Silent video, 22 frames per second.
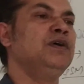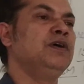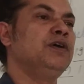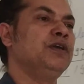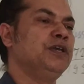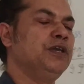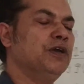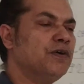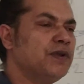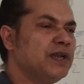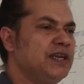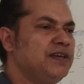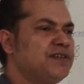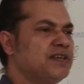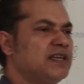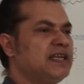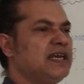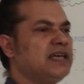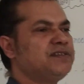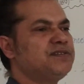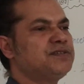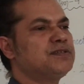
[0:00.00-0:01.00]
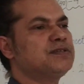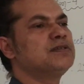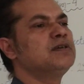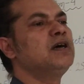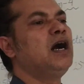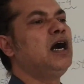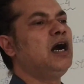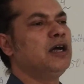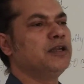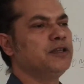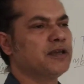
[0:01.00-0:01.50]
your internet
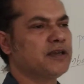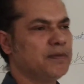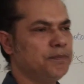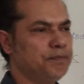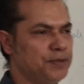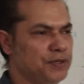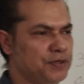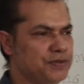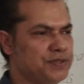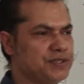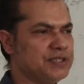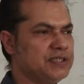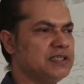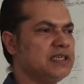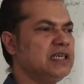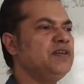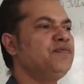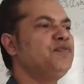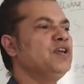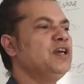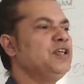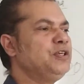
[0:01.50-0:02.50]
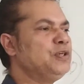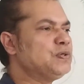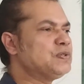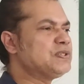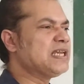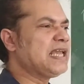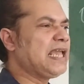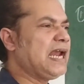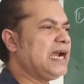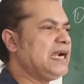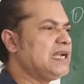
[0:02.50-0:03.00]
on your computer. If you are
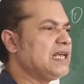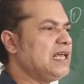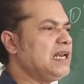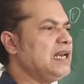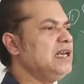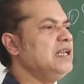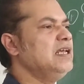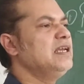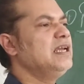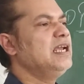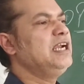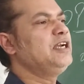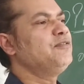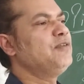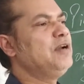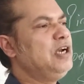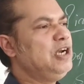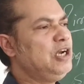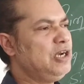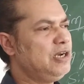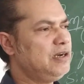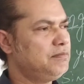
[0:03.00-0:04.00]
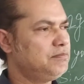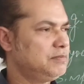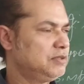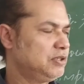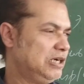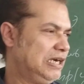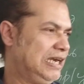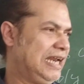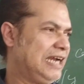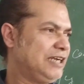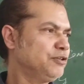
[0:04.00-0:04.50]
using Airtel, it will
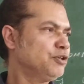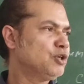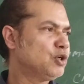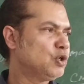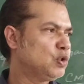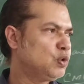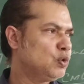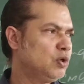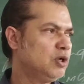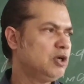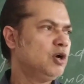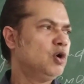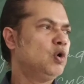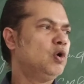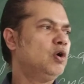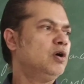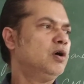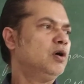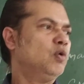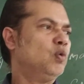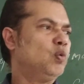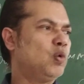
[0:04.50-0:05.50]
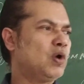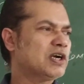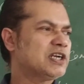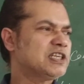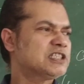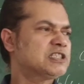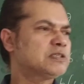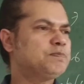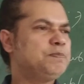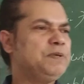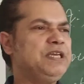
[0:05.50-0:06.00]
let you know what a
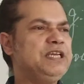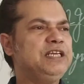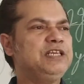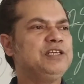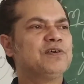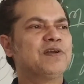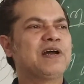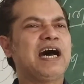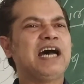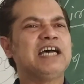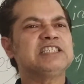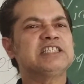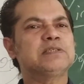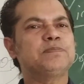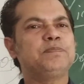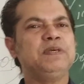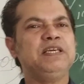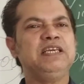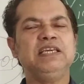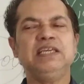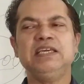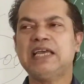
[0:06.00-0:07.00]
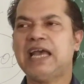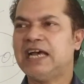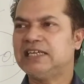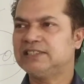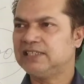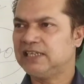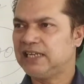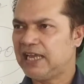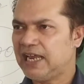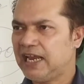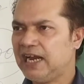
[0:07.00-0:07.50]
speed your ISP as
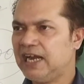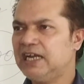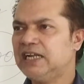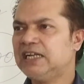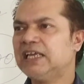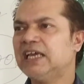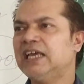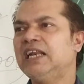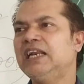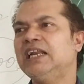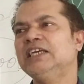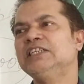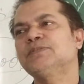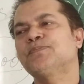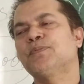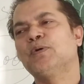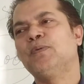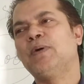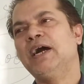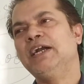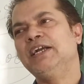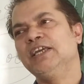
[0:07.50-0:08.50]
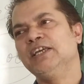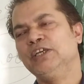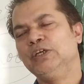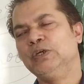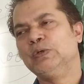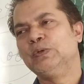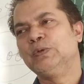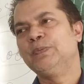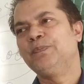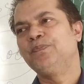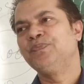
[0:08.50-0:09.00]
an Airtel is providing
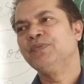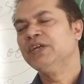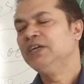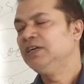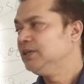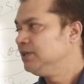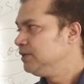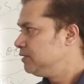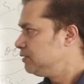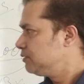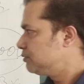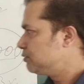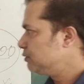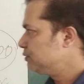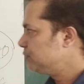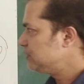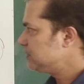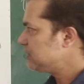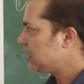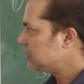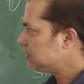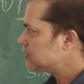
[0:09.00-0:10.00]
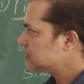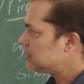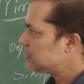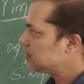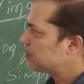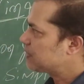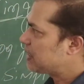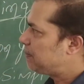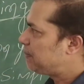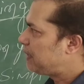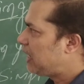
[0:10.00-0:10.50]
you. So these are the
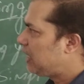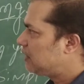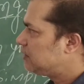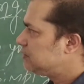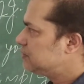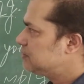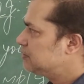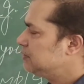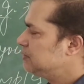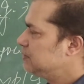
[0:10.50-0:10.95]
set commands.